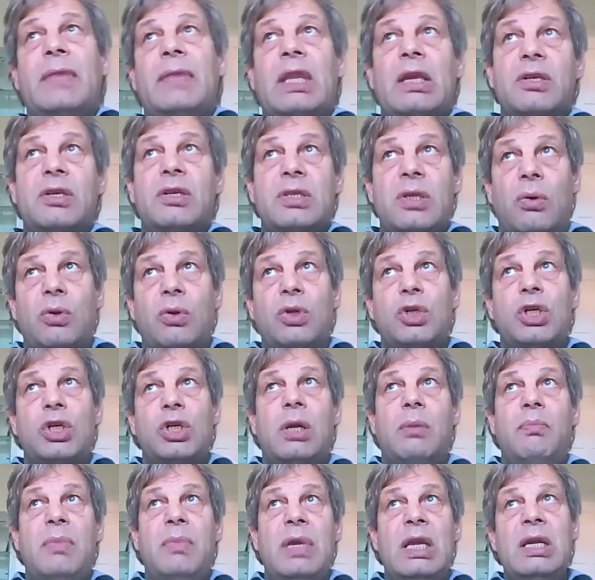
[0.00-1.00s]
social
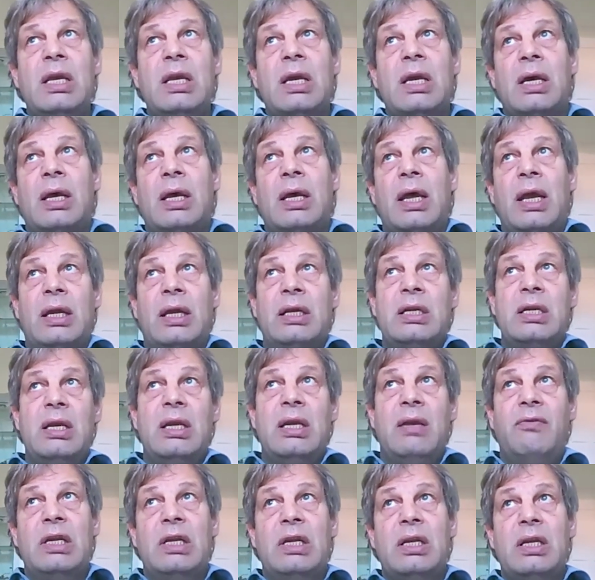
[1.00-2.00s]
media
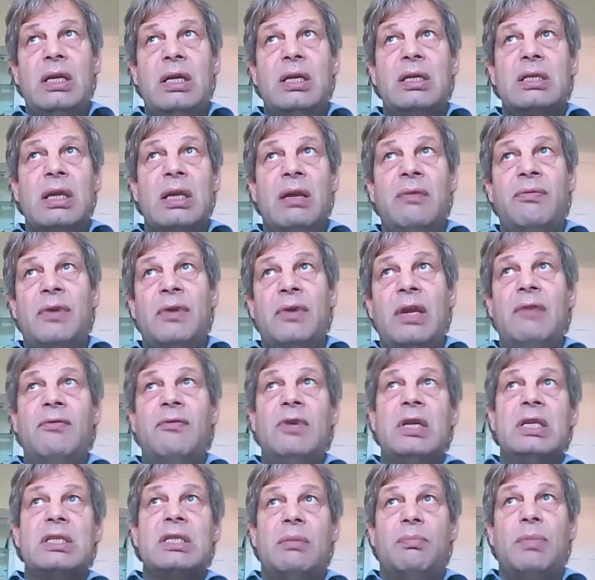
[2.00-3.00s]
activities. If
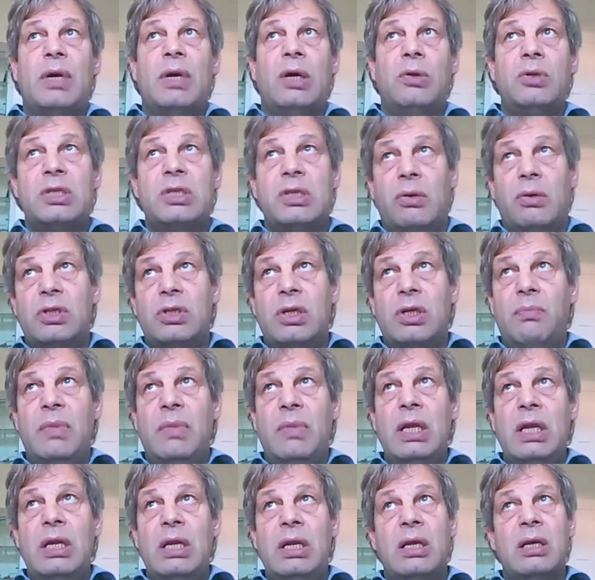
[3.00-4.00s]
it's about social
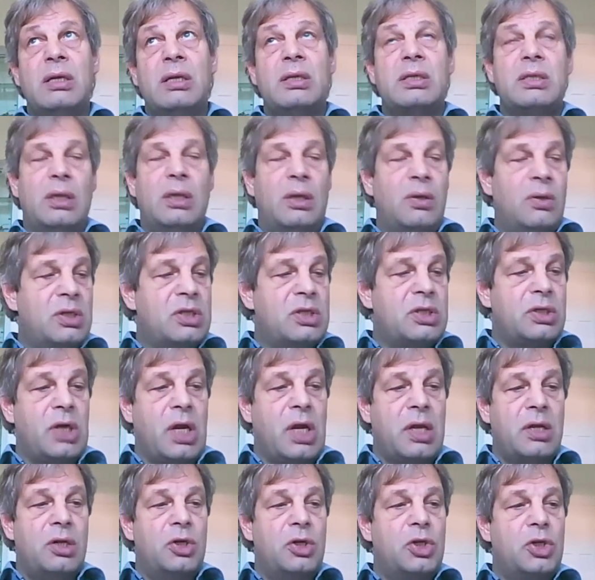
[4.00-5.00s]
media, a good
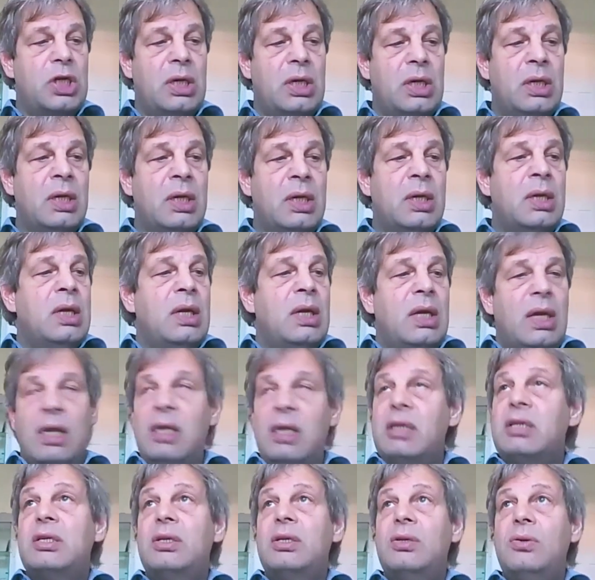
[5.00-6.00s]
strategy
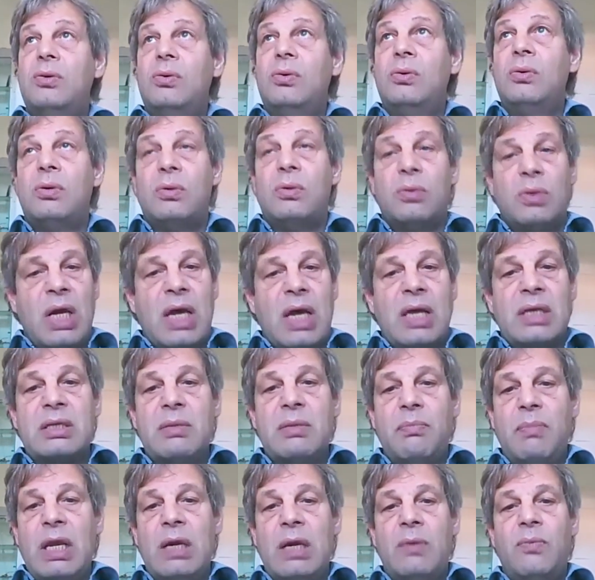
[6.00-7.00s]
is to rather
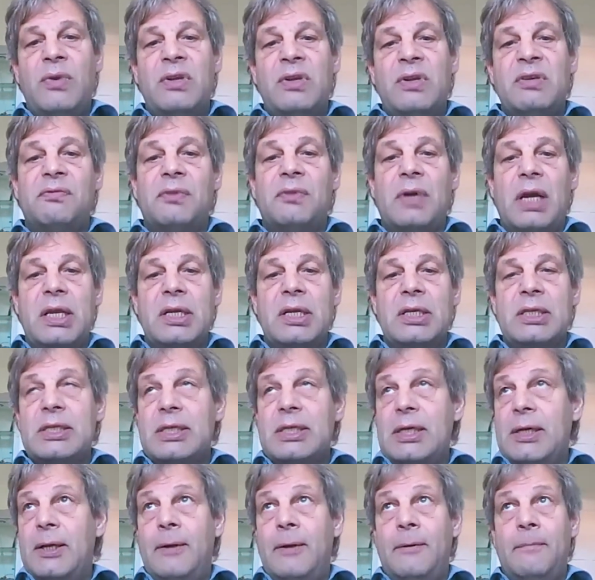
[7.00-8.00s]
meet with friends
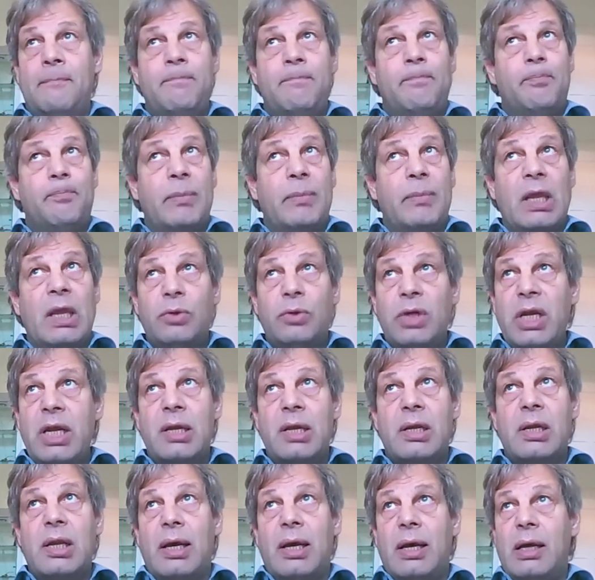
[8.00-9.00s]
in
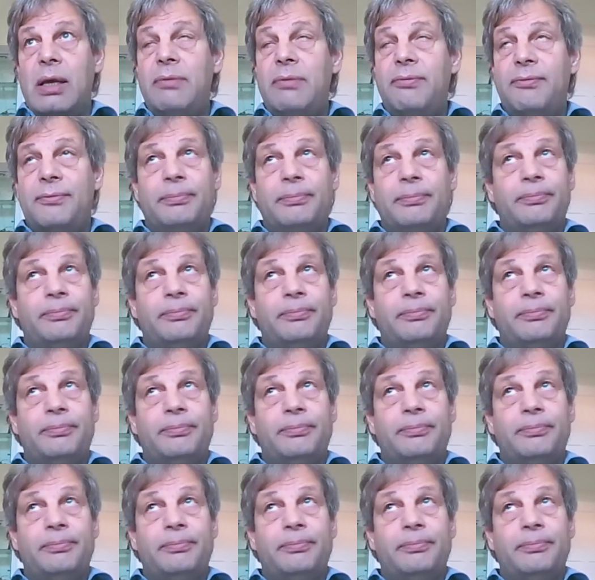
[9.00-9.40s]
real life.